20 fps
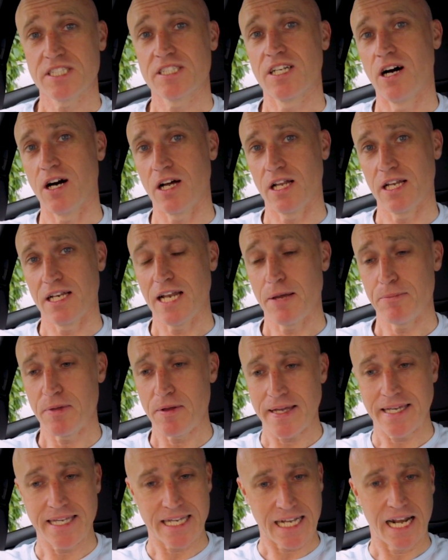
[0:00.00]
I start, let
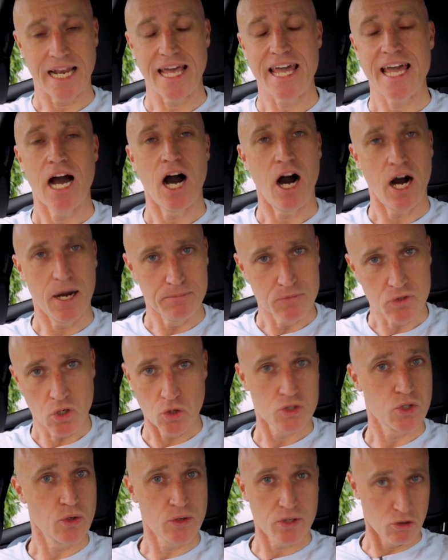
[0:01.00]
me make it clear, I'm
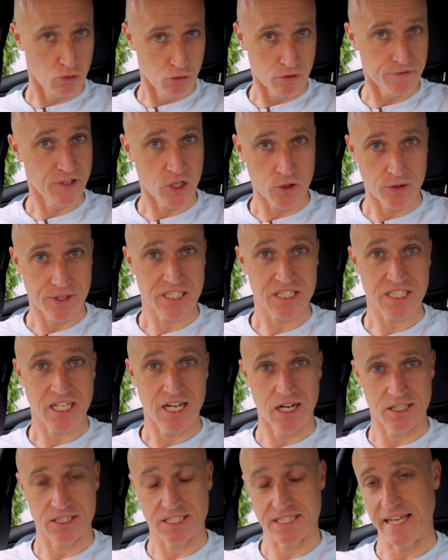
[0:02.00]
not doing a review of this
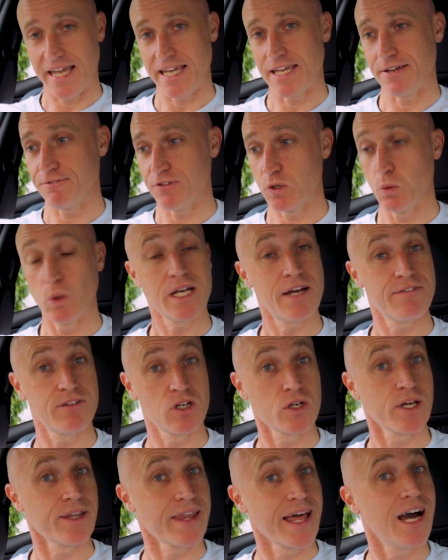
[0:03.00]
car today. If you want to have
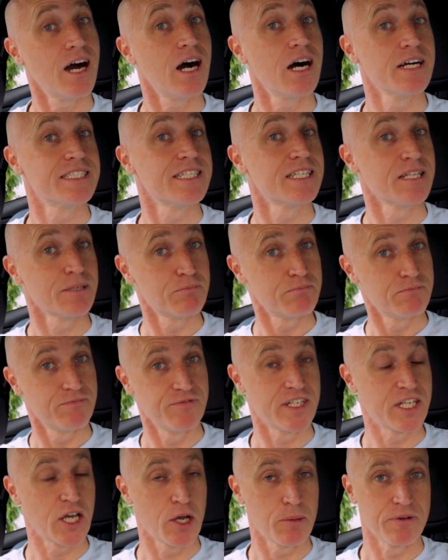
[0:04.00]
a look at that, I did a
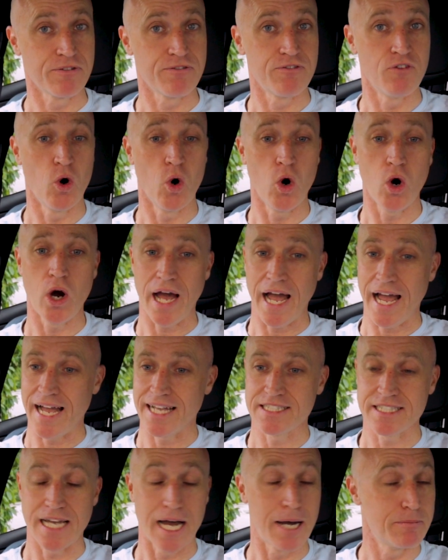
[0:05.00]
video before,
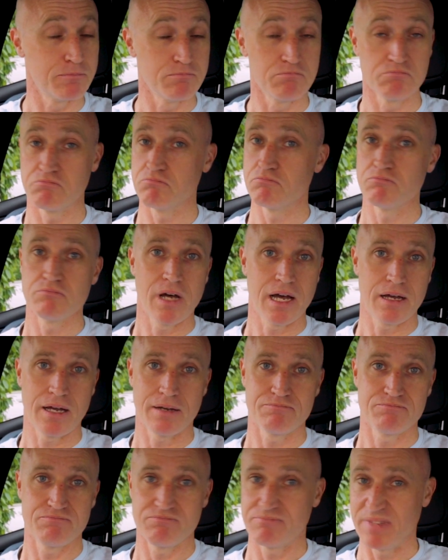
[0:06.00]
and
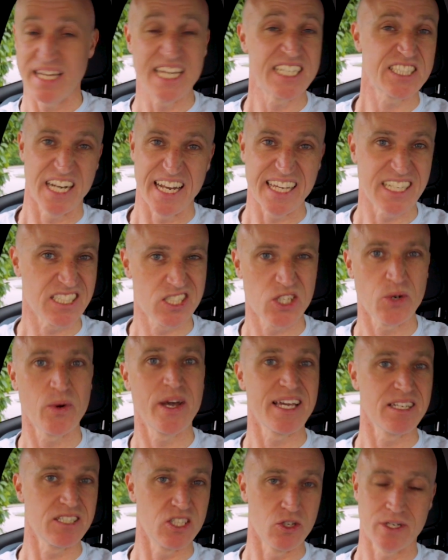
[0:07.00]
here's a link to
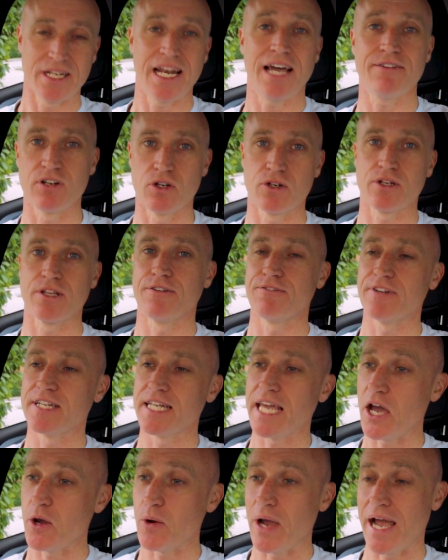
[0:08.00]
it. You can have a look at the
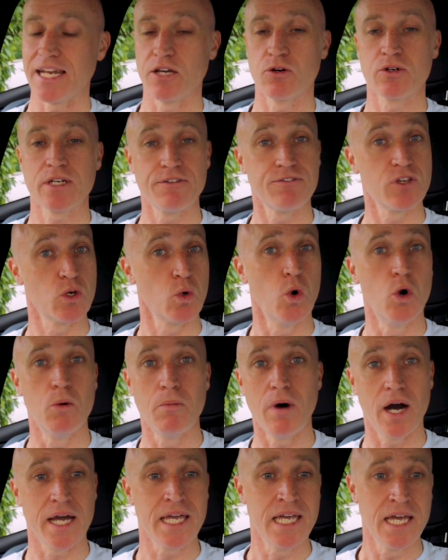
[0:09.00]
video, and it'll give you all
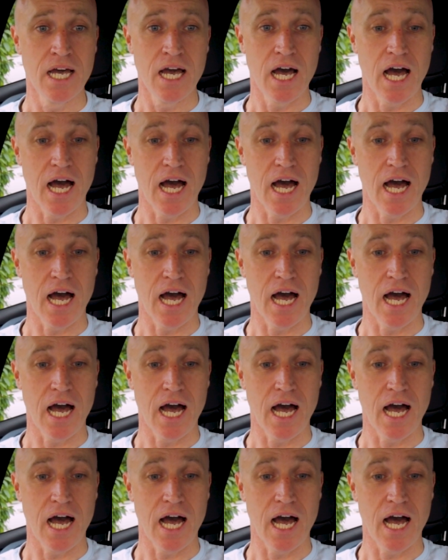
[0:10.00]
my